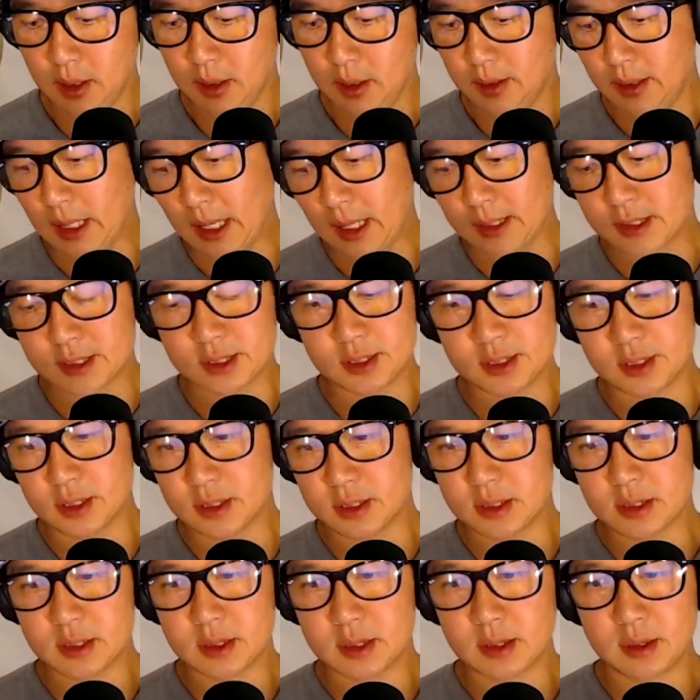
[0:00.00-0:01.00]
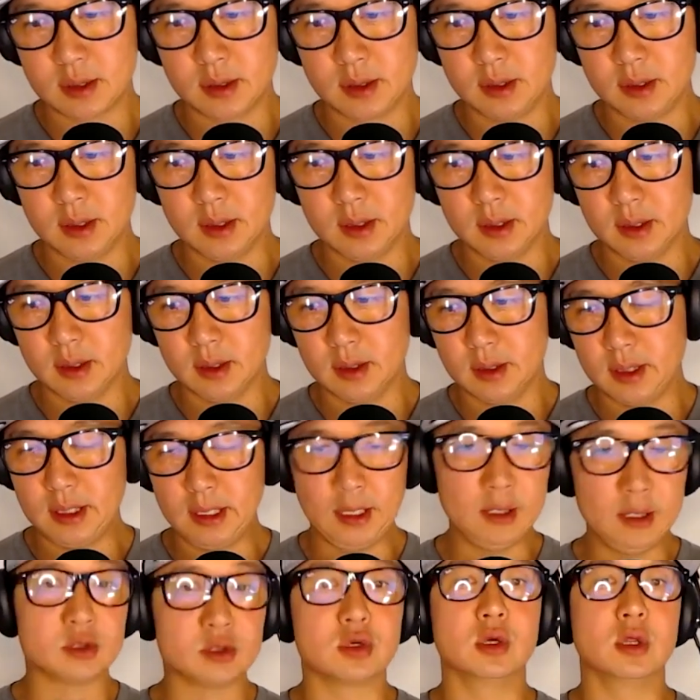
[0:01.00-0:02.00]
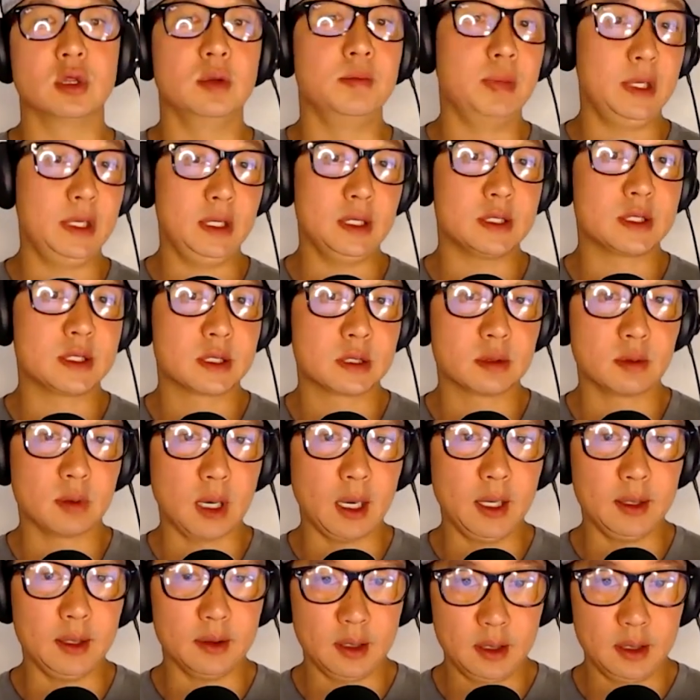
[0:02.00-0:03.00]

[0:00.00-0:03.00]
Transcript: that's just the the nature of the beast, right?